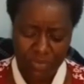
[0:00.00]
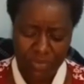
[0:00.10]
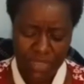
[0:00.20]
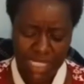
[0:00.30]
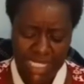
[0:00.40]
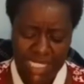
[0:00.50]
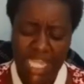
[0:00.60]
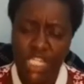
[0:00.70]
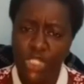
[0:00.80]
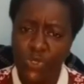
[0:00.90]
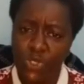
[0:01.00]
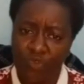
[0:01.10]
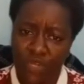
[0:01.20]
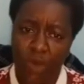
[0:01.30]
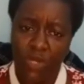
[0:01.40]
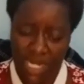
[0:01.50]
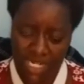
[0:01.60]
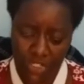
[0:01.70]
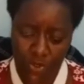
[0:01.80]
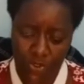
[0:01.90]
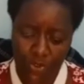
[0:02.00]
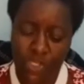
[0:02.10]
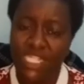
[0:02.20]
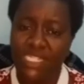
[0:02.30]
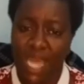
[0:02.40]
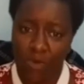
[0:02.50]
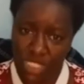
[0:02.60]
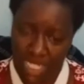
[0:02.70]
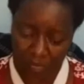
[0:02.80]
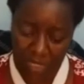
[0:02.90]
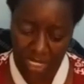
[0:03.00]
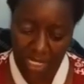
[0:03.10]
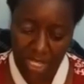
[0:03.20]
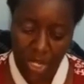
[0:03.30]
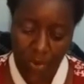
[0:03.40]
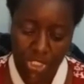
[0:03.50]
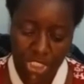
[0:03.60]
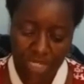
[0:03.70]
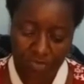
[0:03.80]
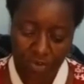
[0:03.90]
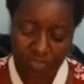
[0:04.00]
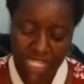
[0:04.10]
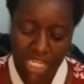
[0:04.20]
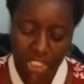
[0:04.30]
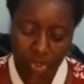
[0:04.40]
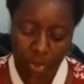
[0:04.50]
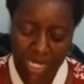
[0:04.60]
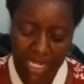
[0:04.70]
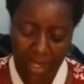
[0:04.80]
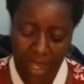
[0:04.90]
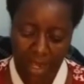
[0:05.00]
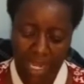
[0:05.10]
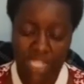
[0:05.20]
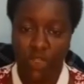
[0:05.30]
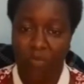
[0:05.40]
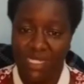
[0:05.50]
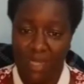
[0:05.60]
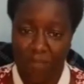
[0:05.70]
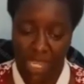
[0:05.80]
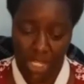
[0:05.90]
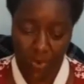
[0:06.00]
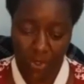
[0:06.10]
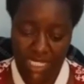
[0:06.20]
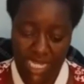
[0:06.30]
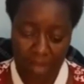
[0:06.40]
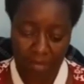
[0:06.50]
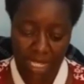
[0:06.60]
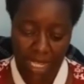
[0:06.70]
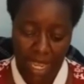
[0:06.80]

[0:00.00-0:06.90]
is the issues of now credit control. This is the housekeeping, which involves ensuring customers are paying you on time.